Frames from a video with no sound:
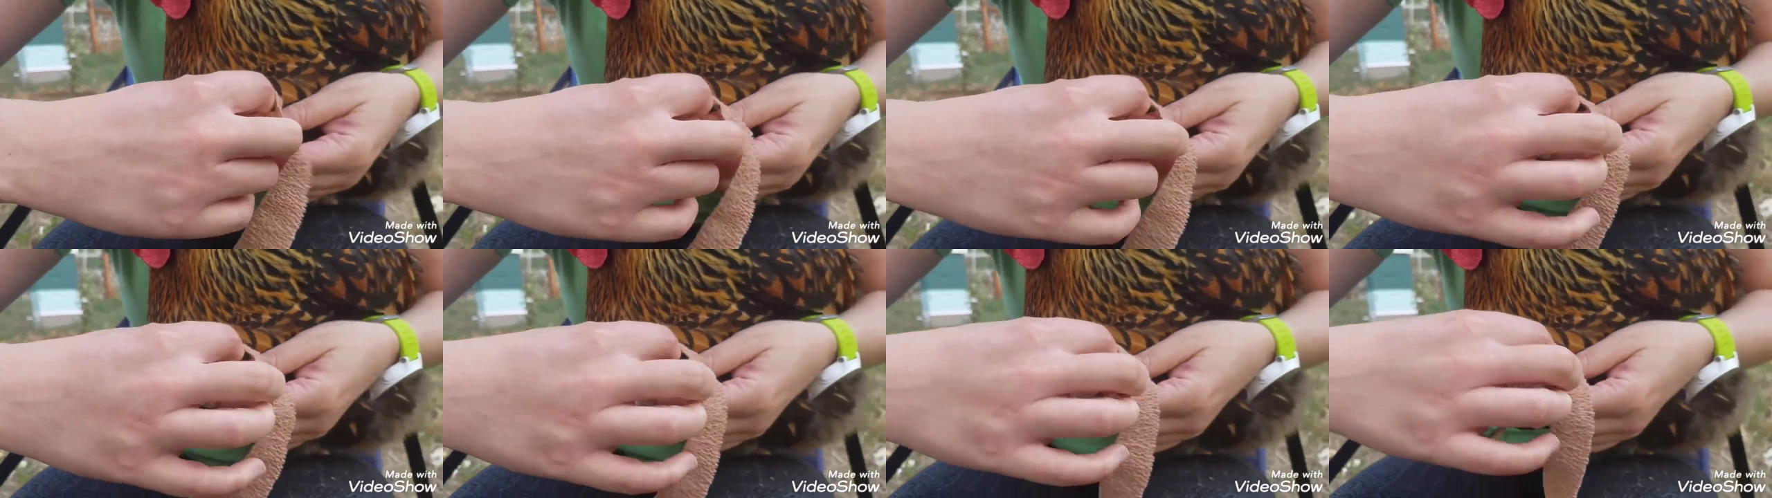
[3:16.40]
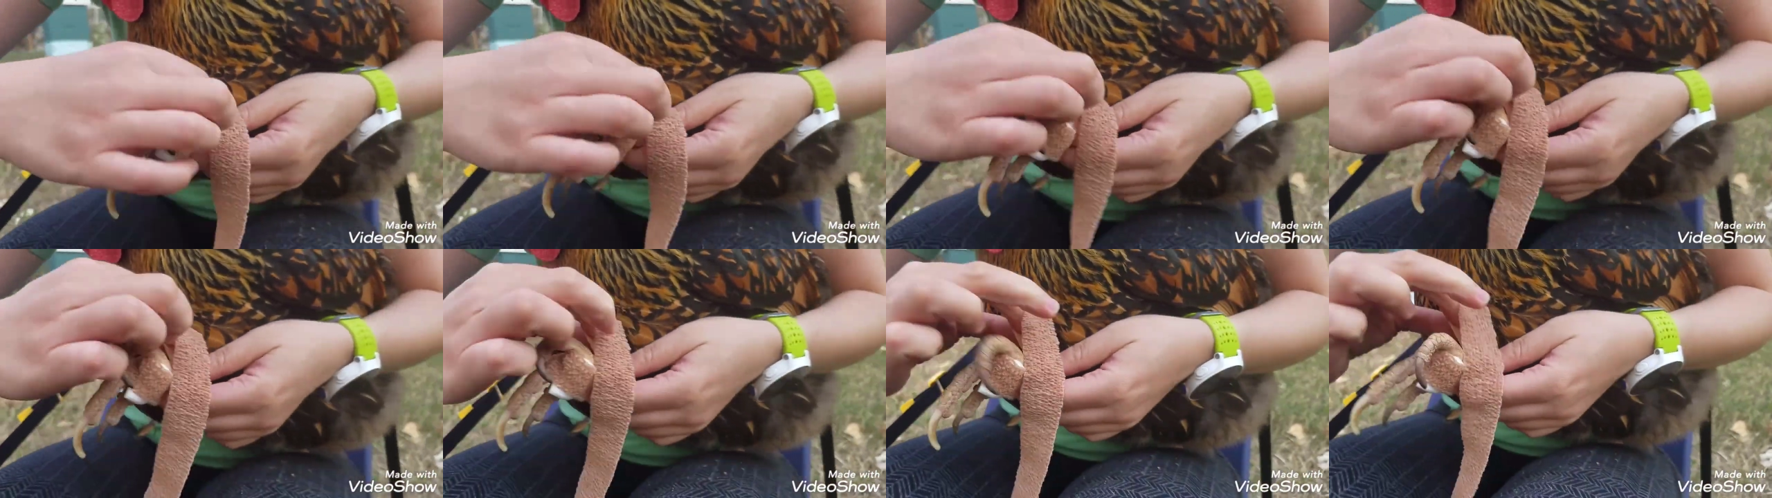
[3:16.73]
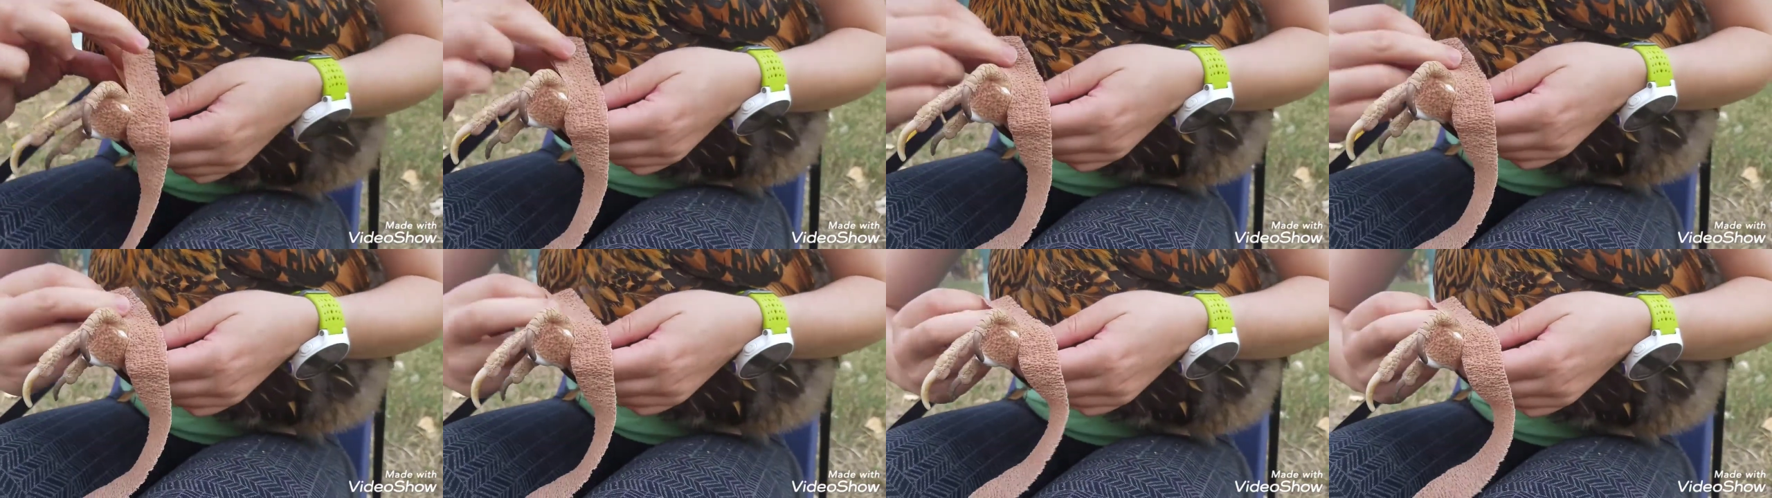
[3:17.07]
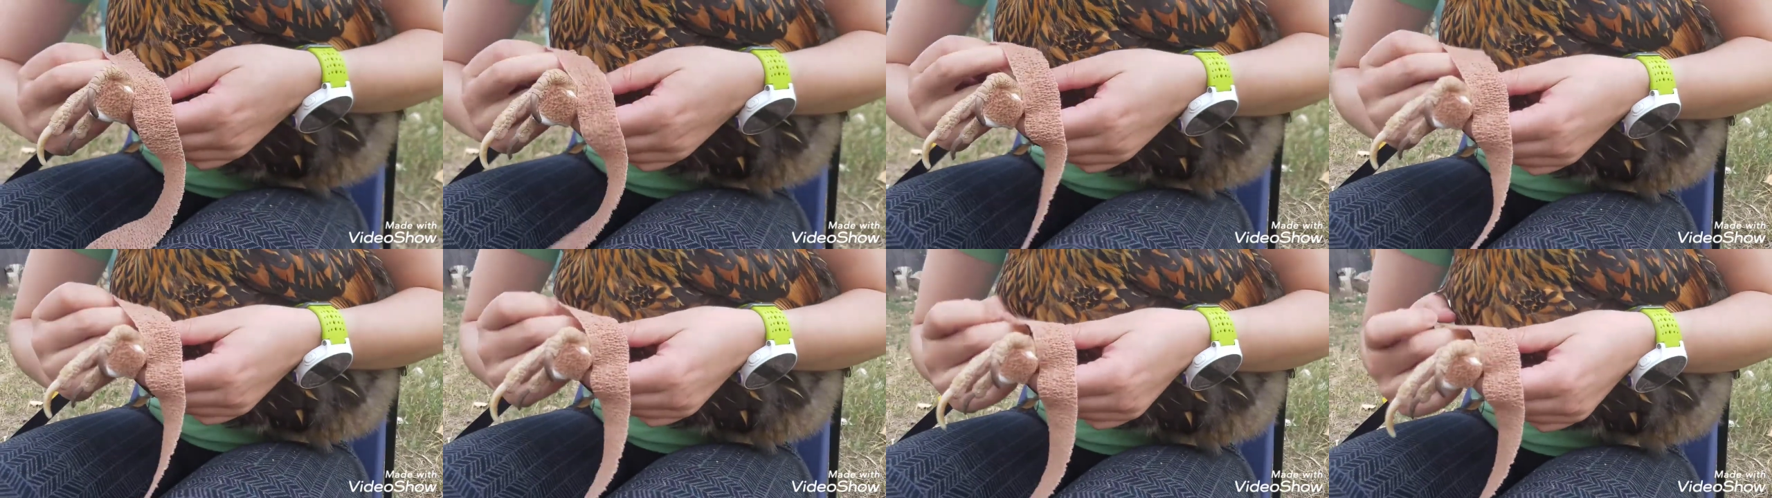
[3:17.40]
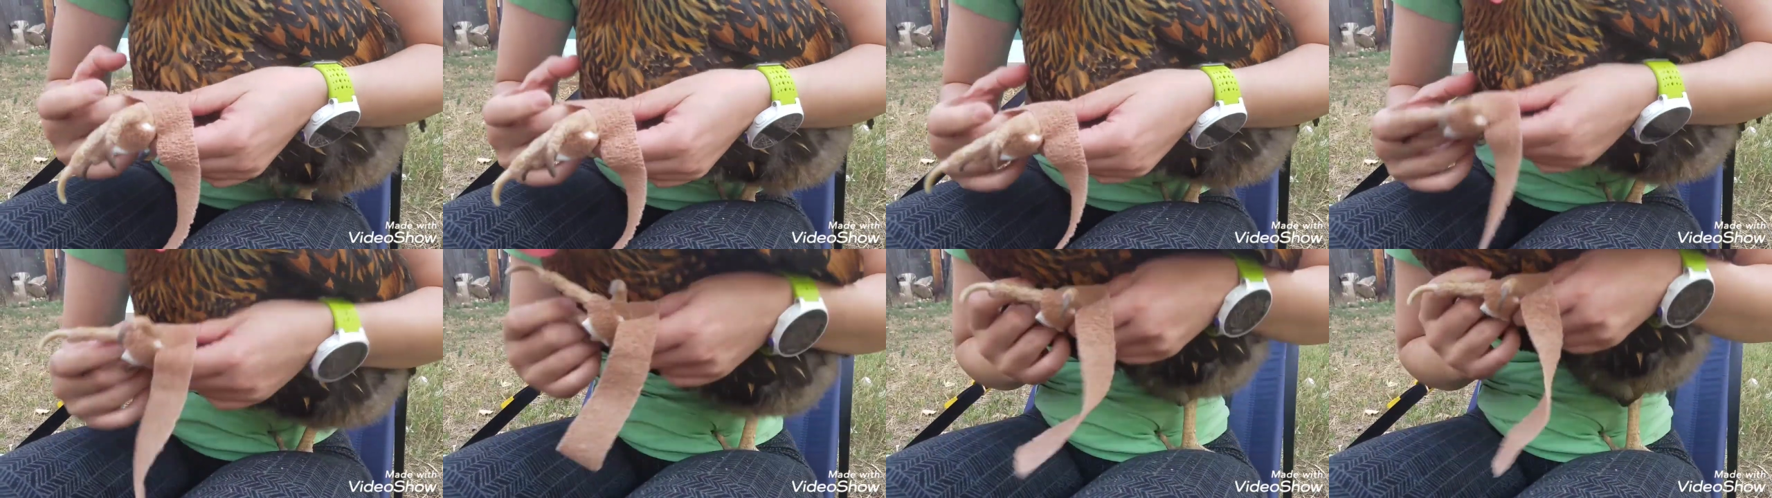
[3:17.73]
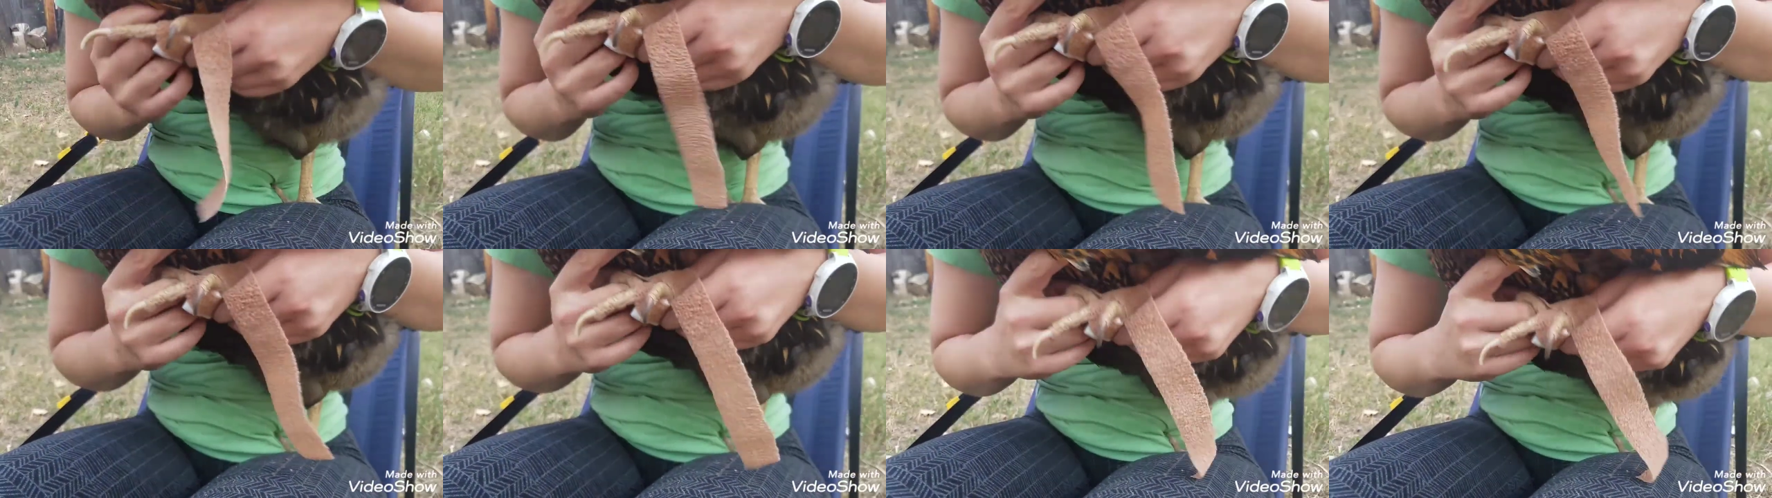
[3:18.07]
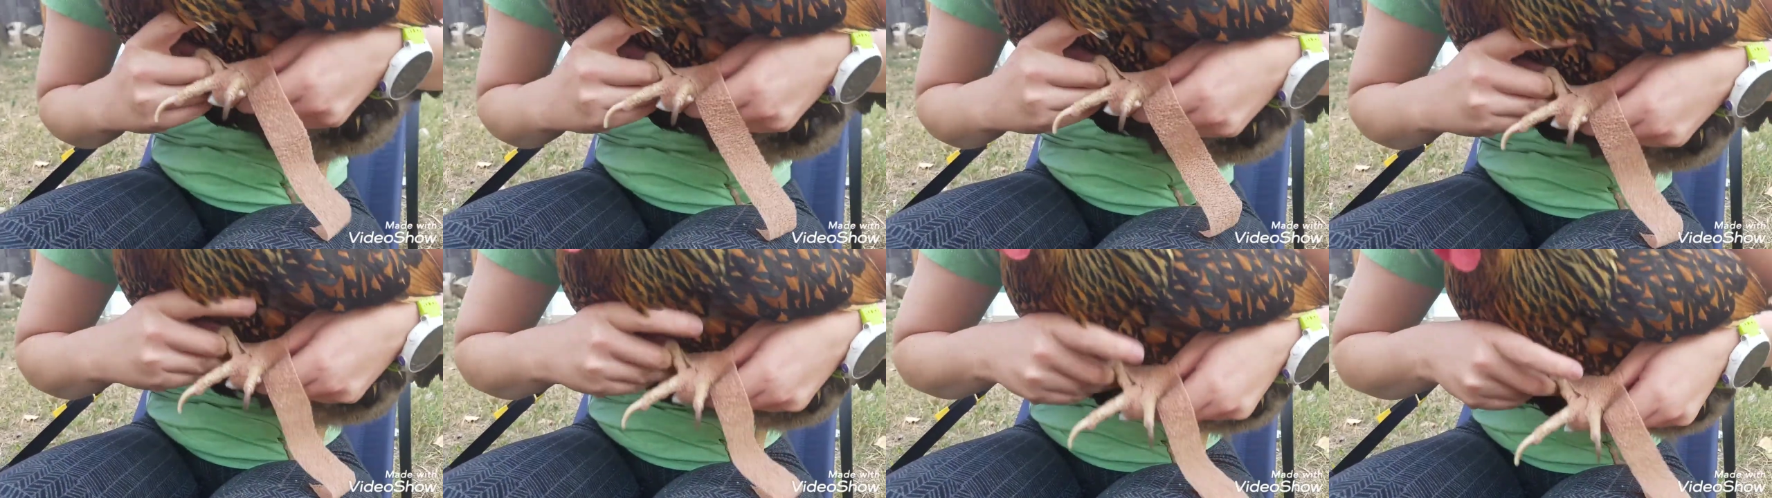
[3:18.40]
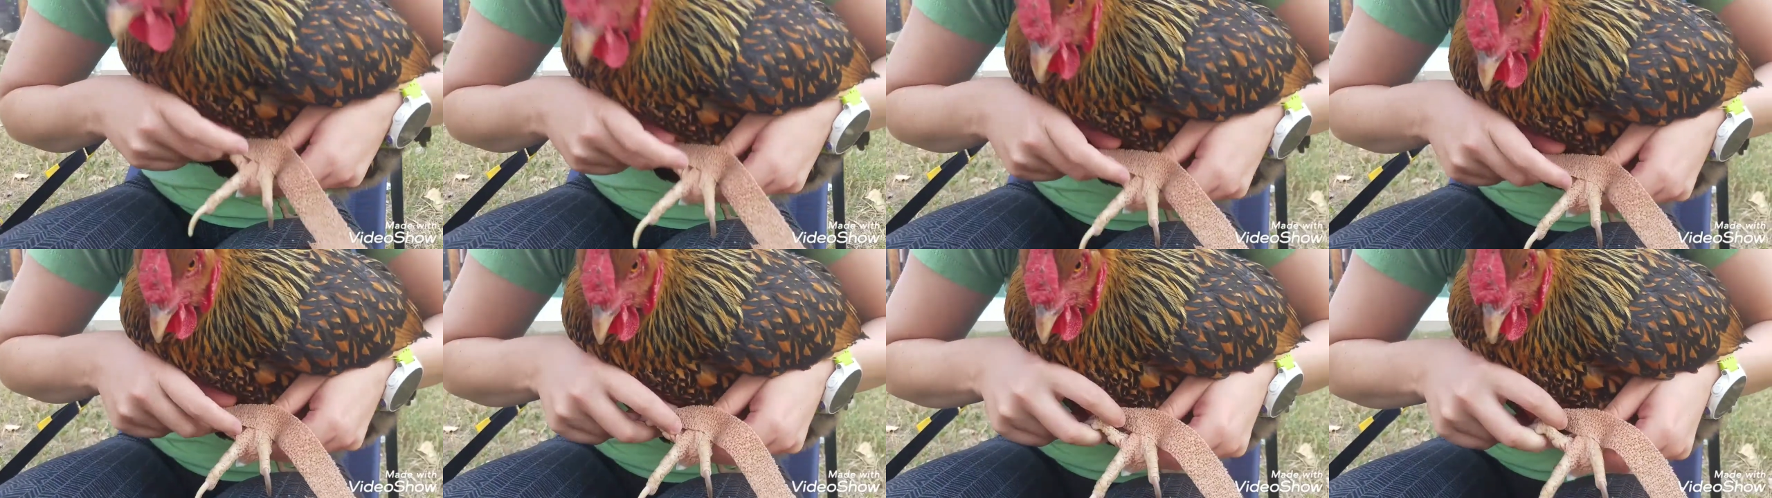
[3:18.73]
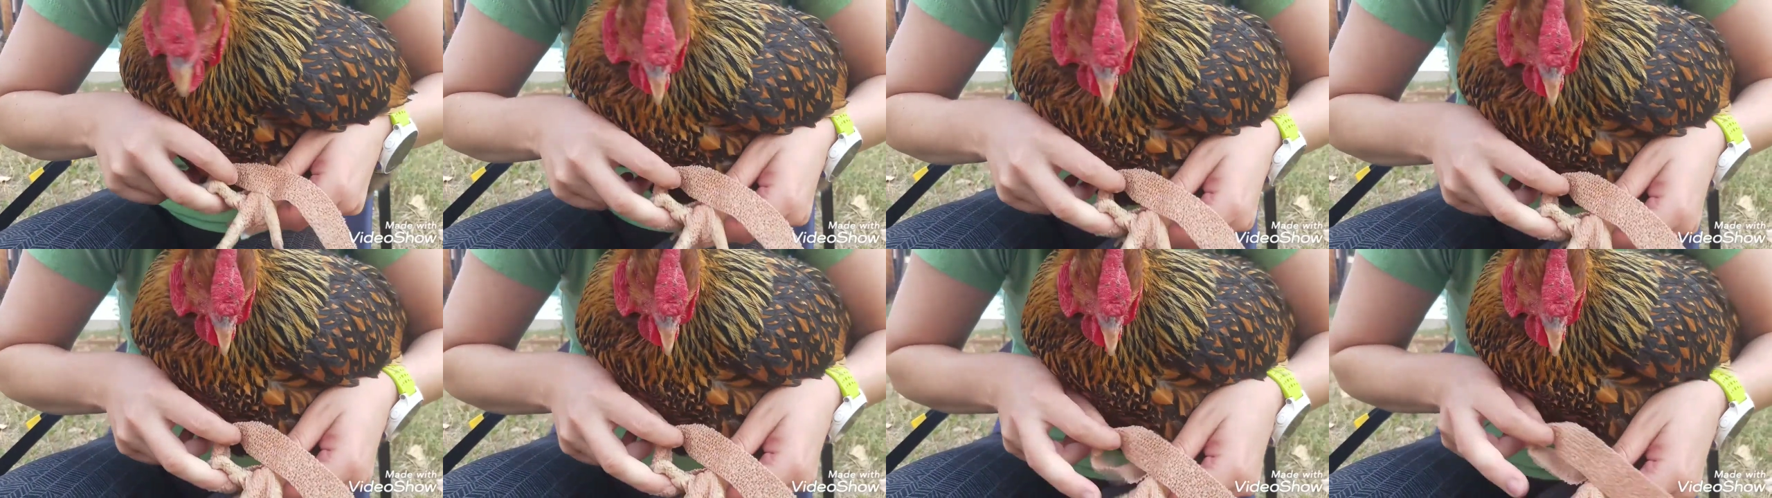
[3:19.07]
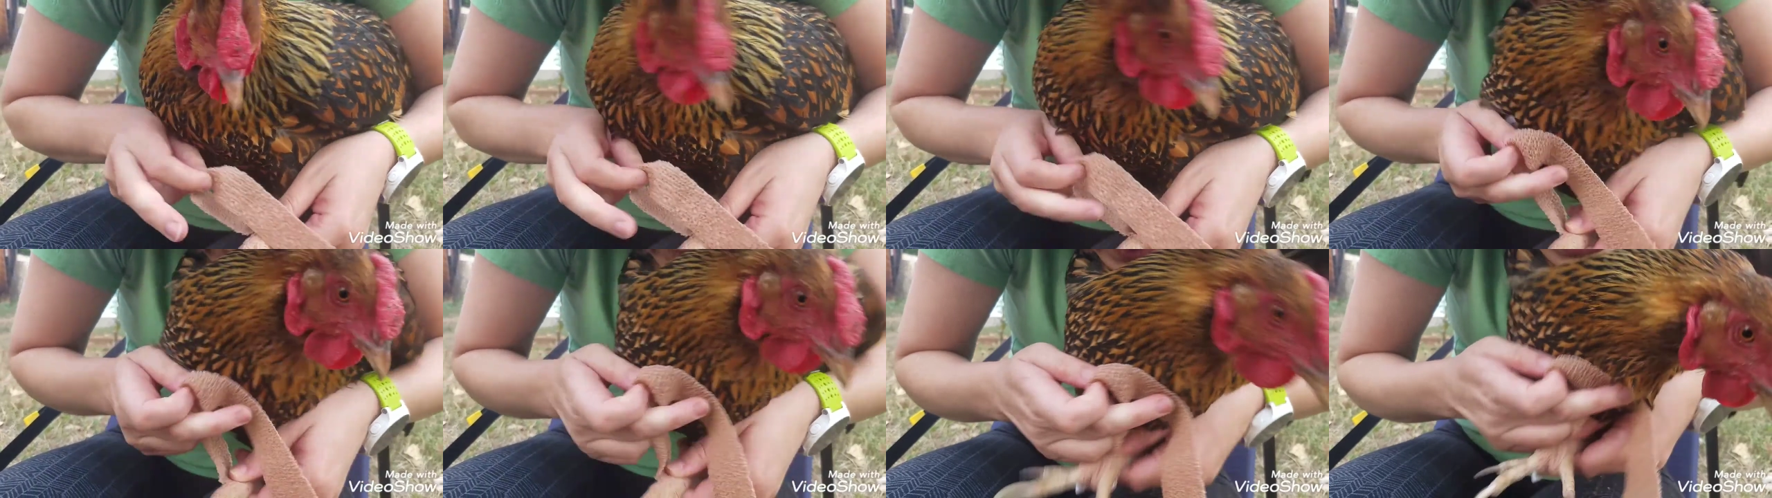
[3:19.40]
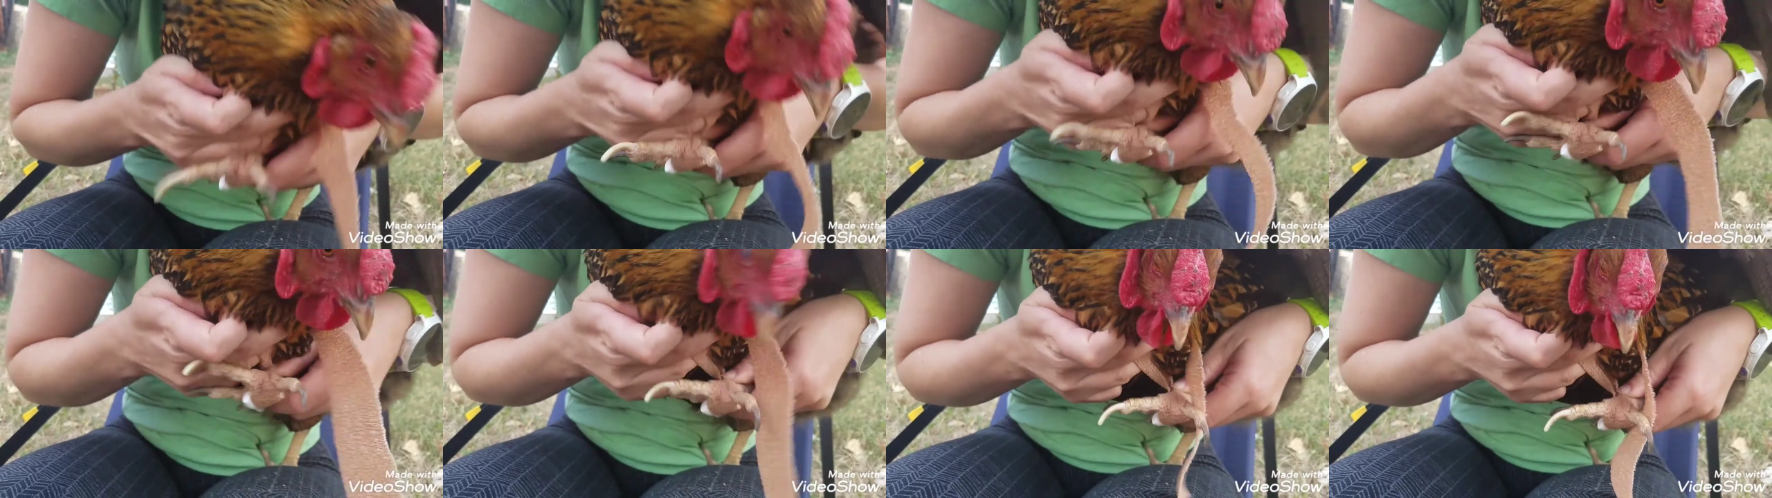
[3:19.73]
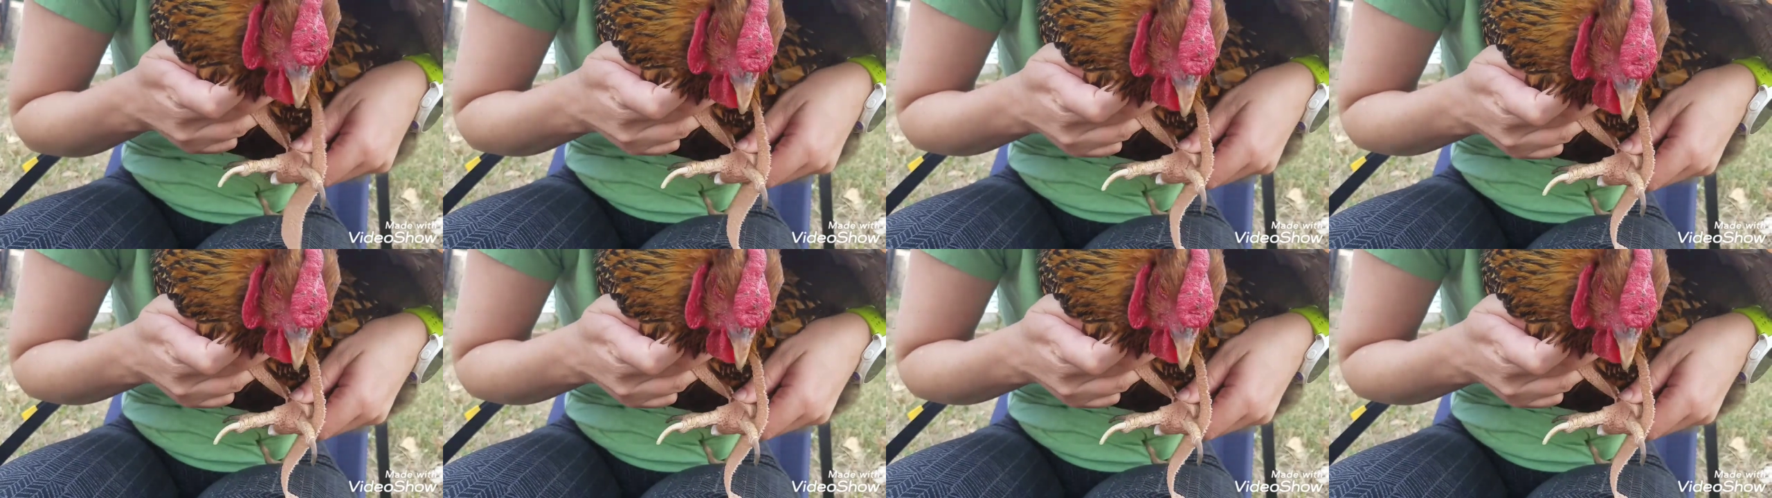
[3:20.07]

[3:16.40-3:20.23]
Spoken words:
[unreadable: no face in view]